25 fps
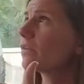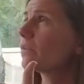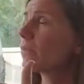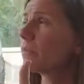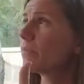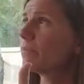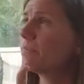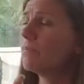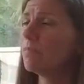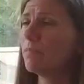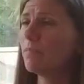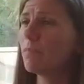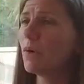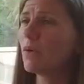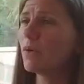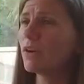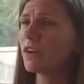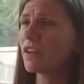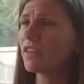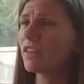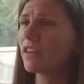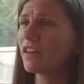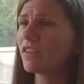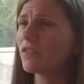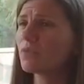The
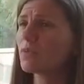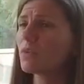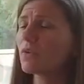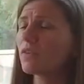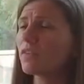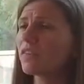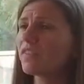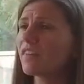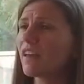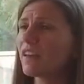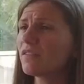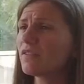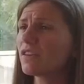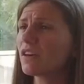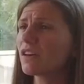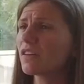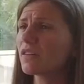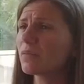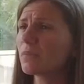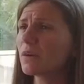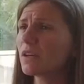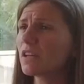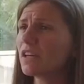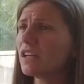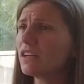point of this was saving
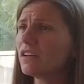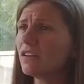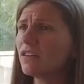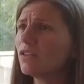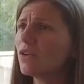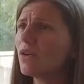us money,